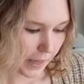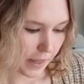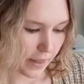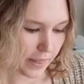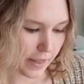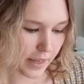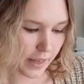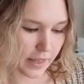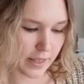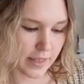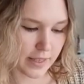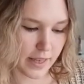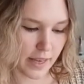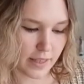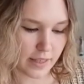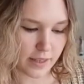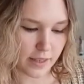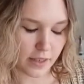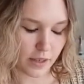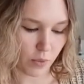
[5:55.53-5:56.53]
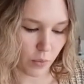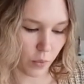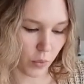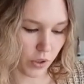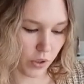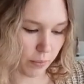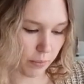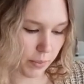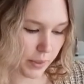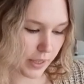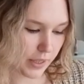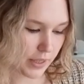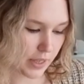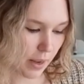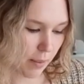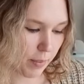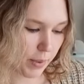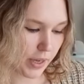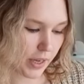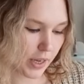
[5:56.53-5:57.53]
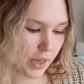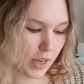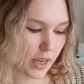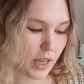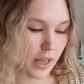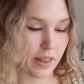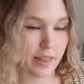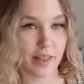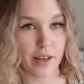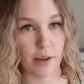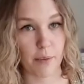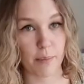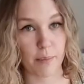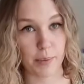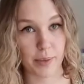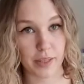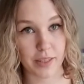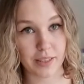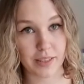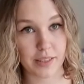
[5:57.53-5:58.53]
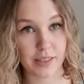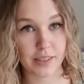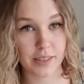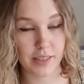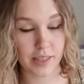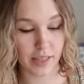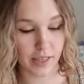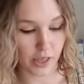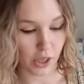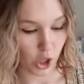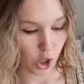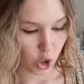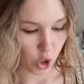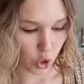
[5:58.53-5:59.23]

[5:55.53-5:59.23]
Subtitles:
the assessor will be examining the ability